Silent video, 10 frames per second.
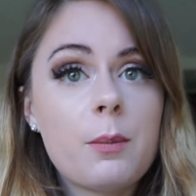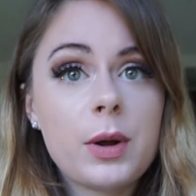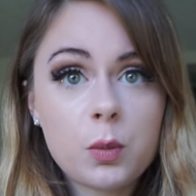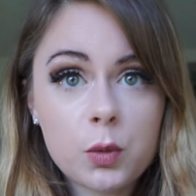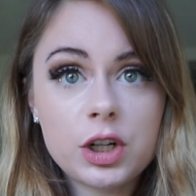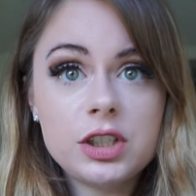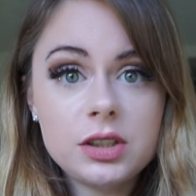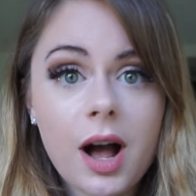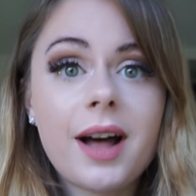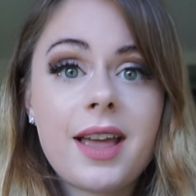but we're
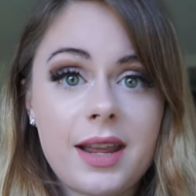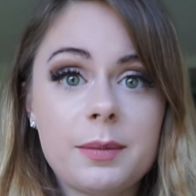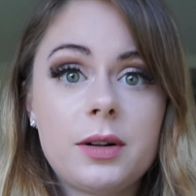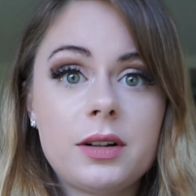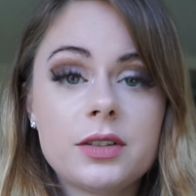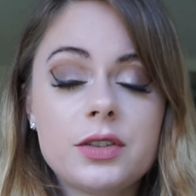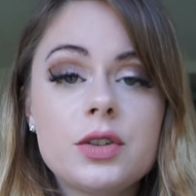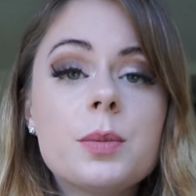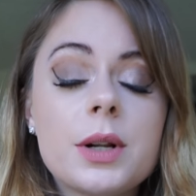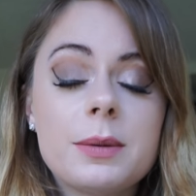not able
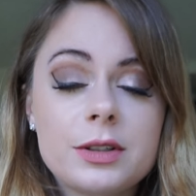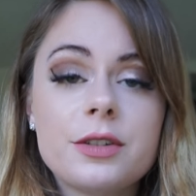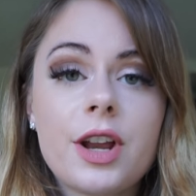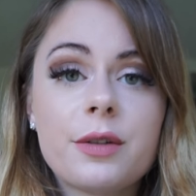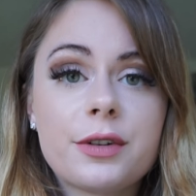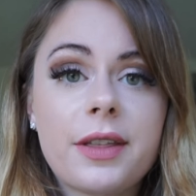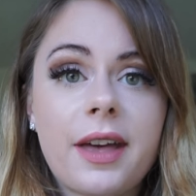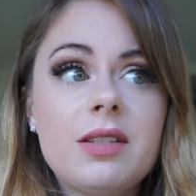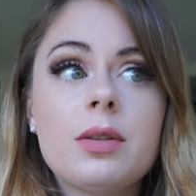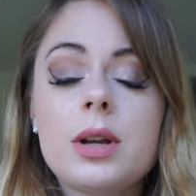to put him into jail for
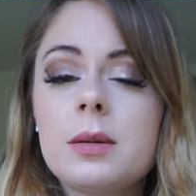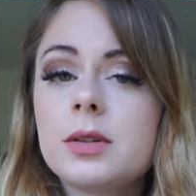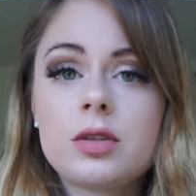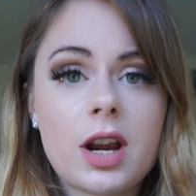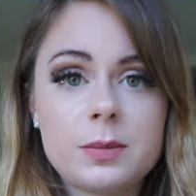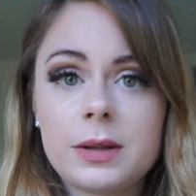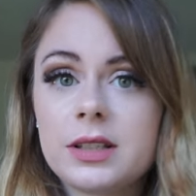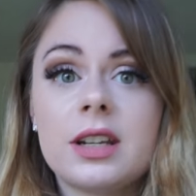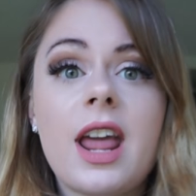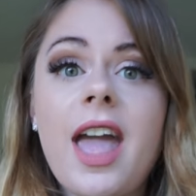that, even though he was
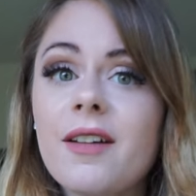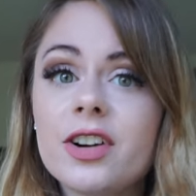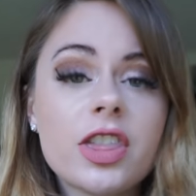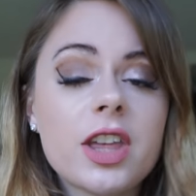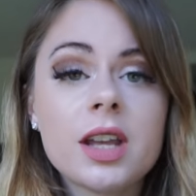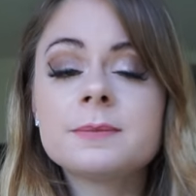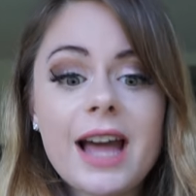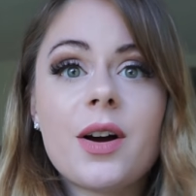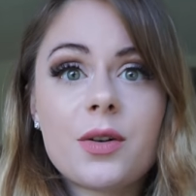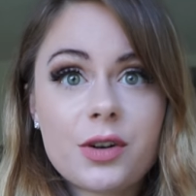trespassing and everything.
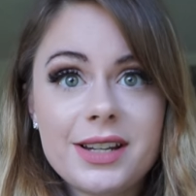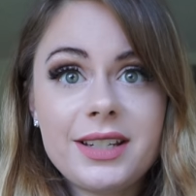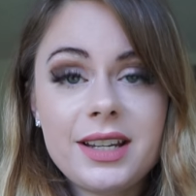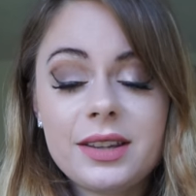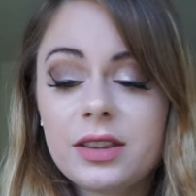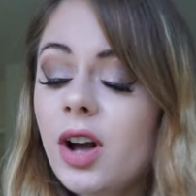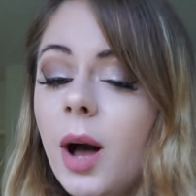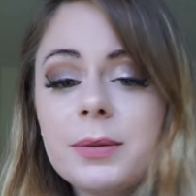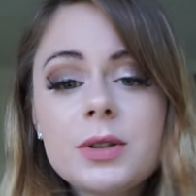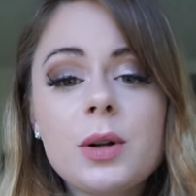I know, crazy. The
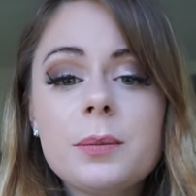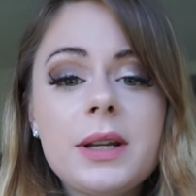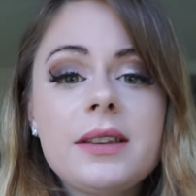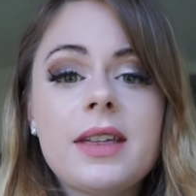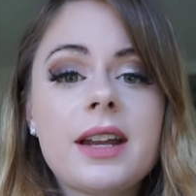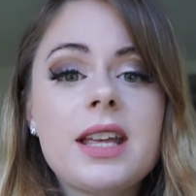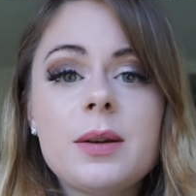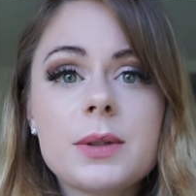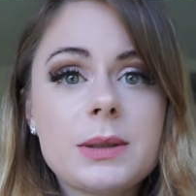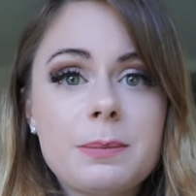cops told me that
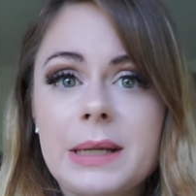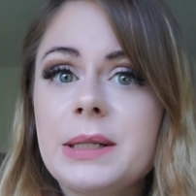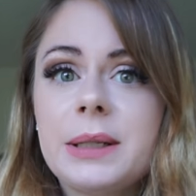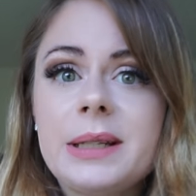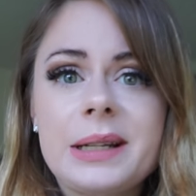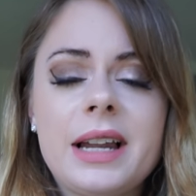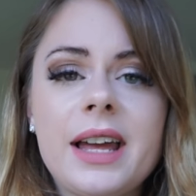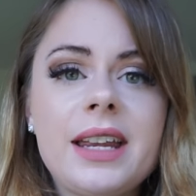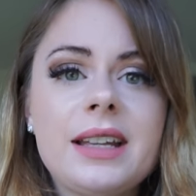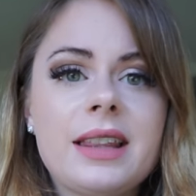he was mentally
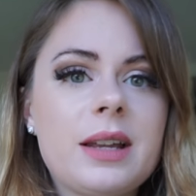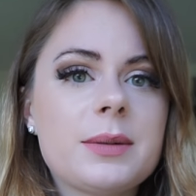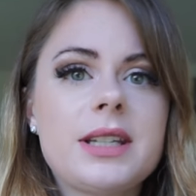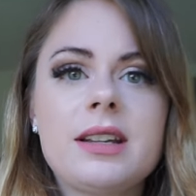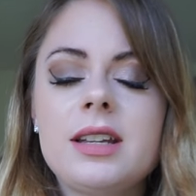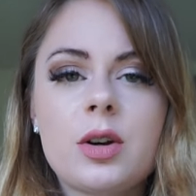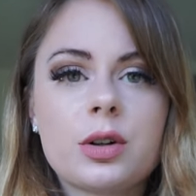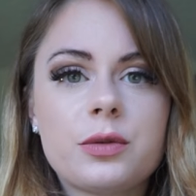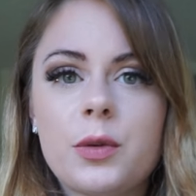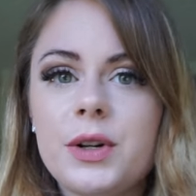declining, that he was saying he
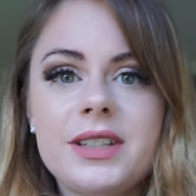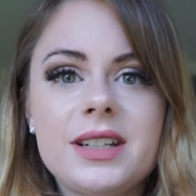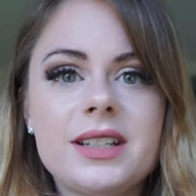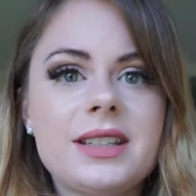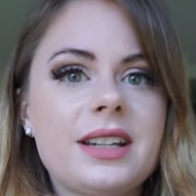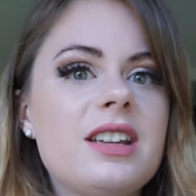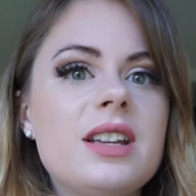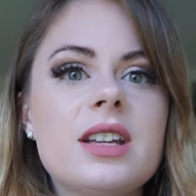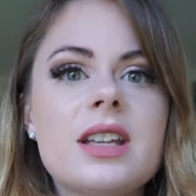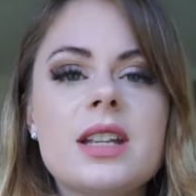heard voices, that
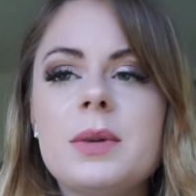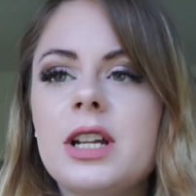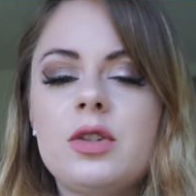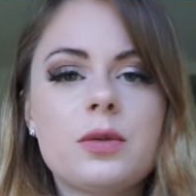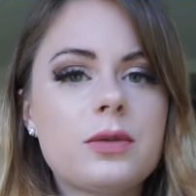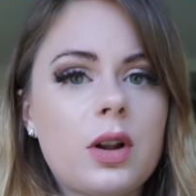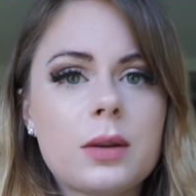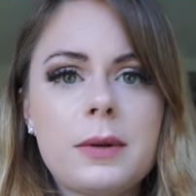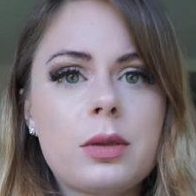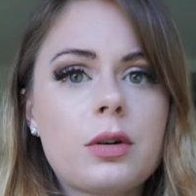he admitted to
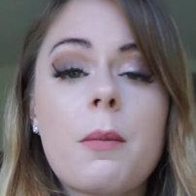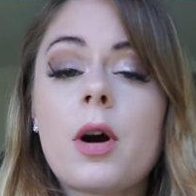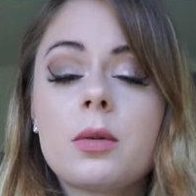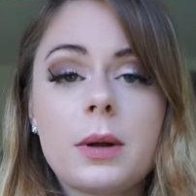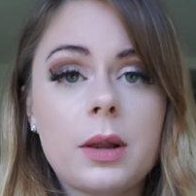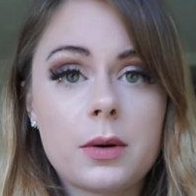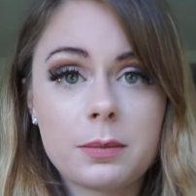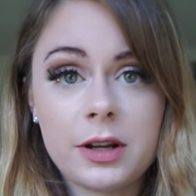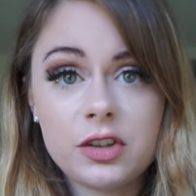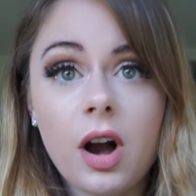following me through the park while I
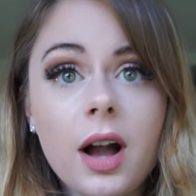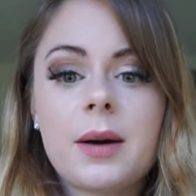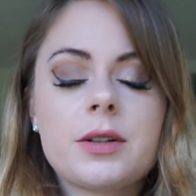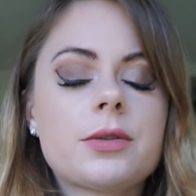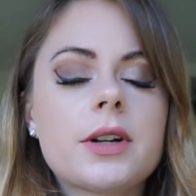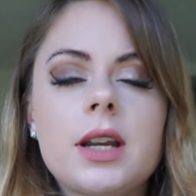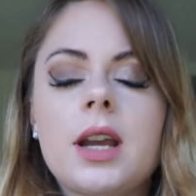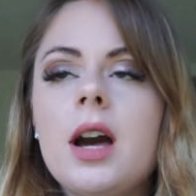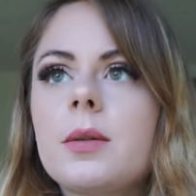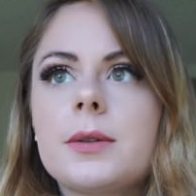walked my dog. I was
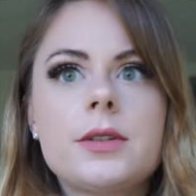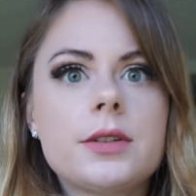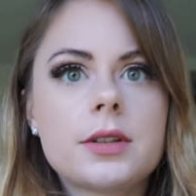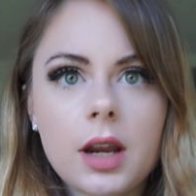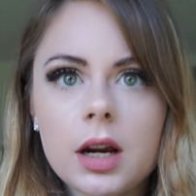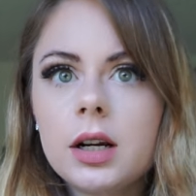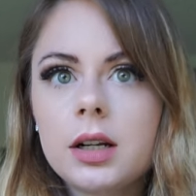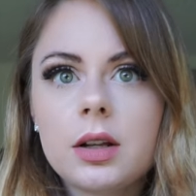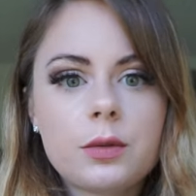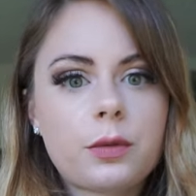freaking out. I was
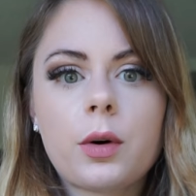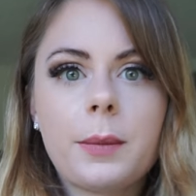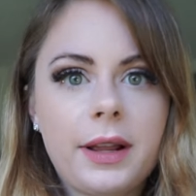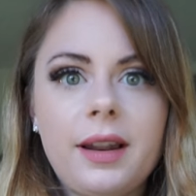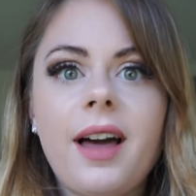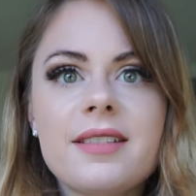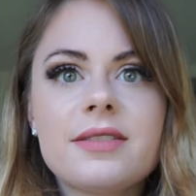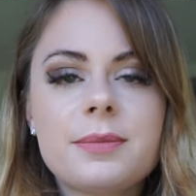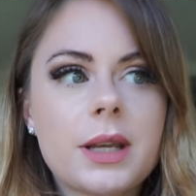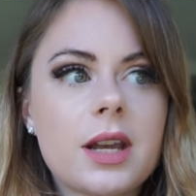scared for my
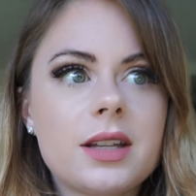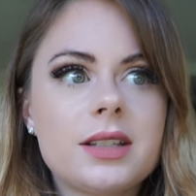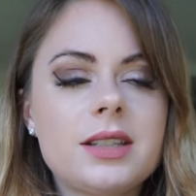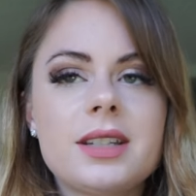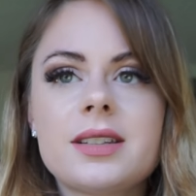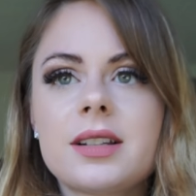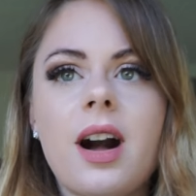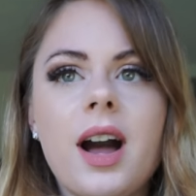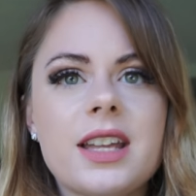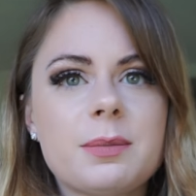life, because this
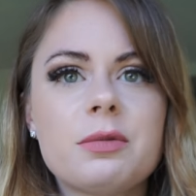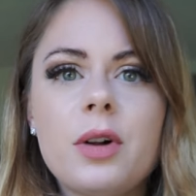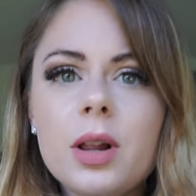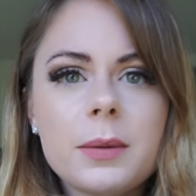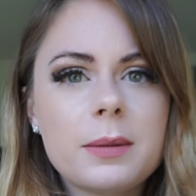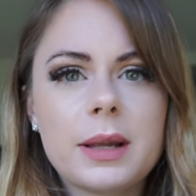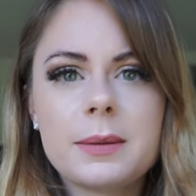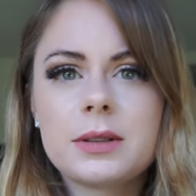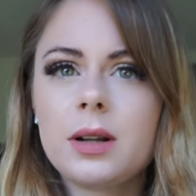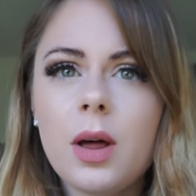guy has been following me while I
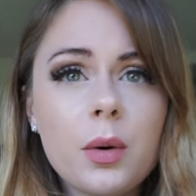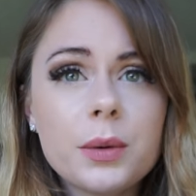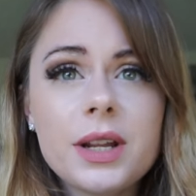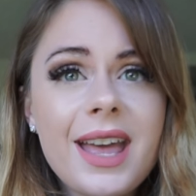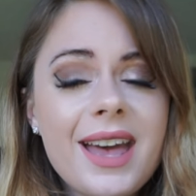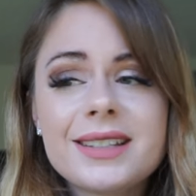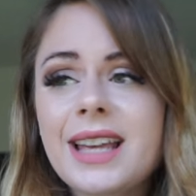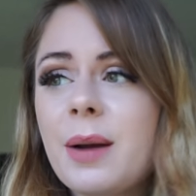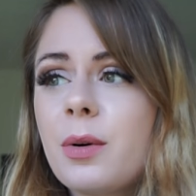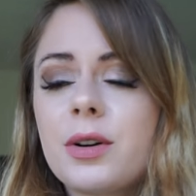was alone. This
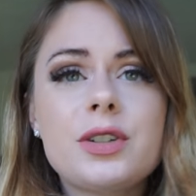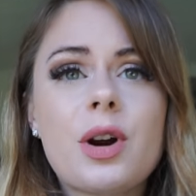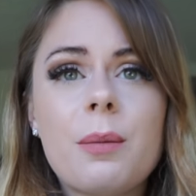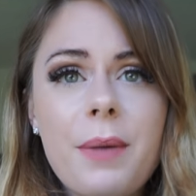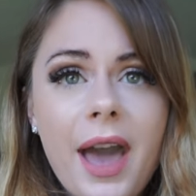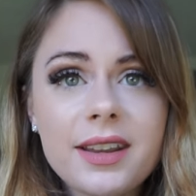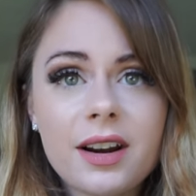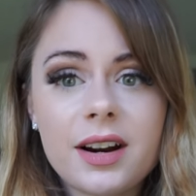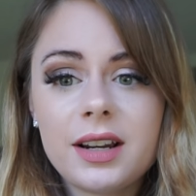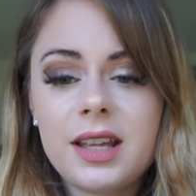guy broke into our
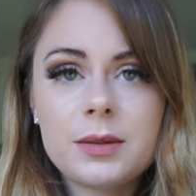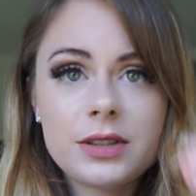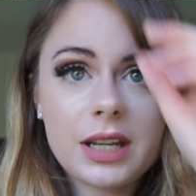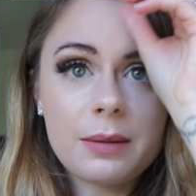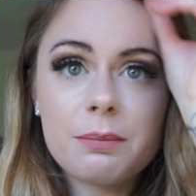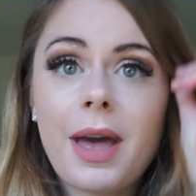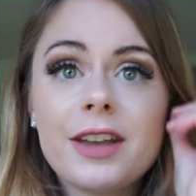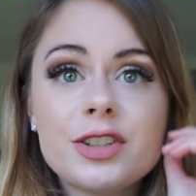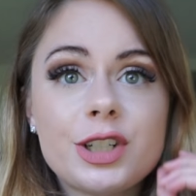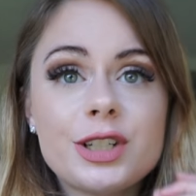backyard. He was taking
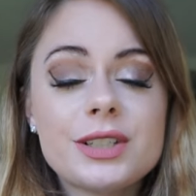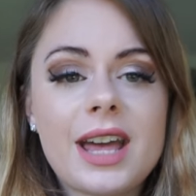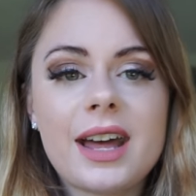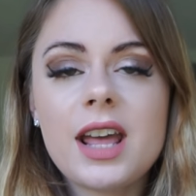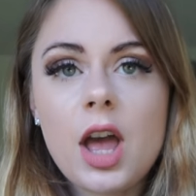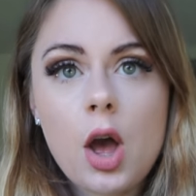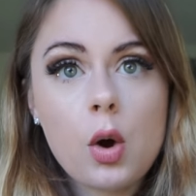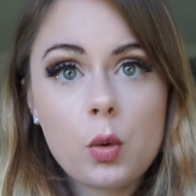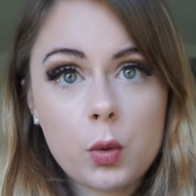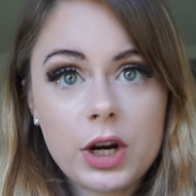measures that
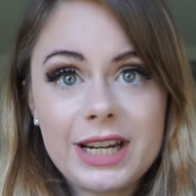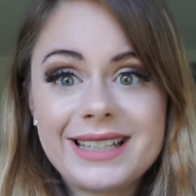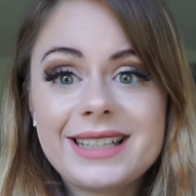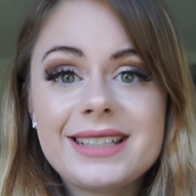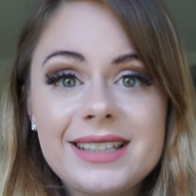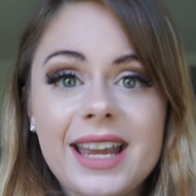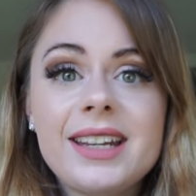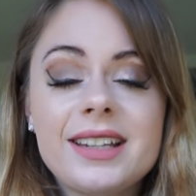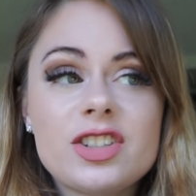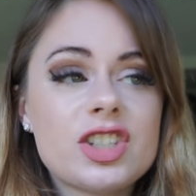were
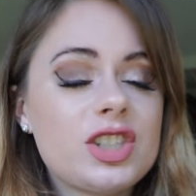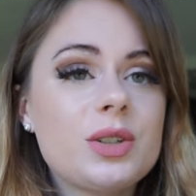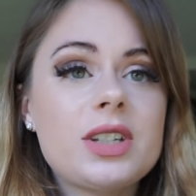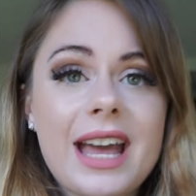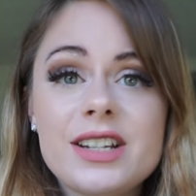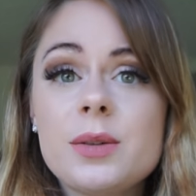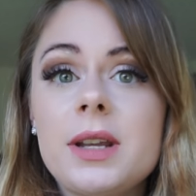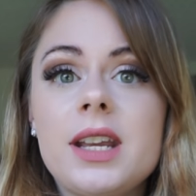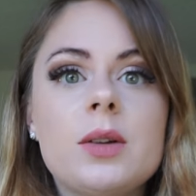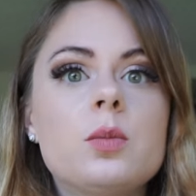insane just to get to
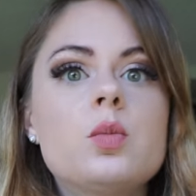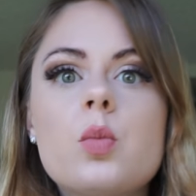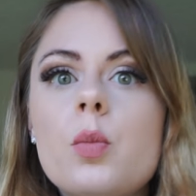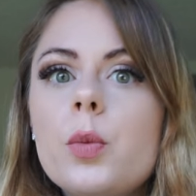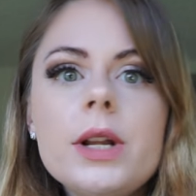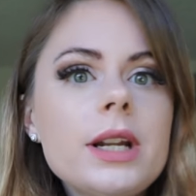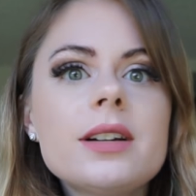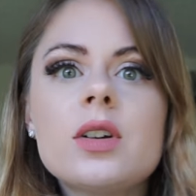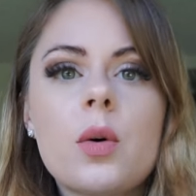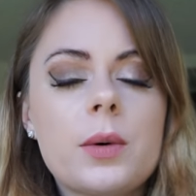me, and we
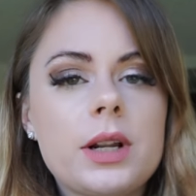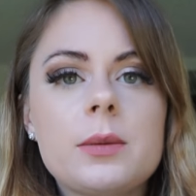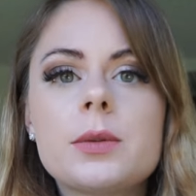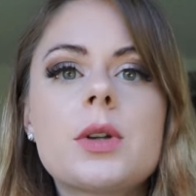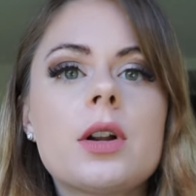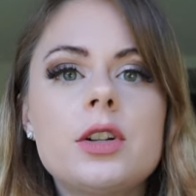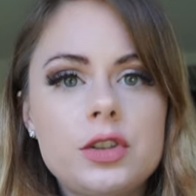didn't know what he was gonna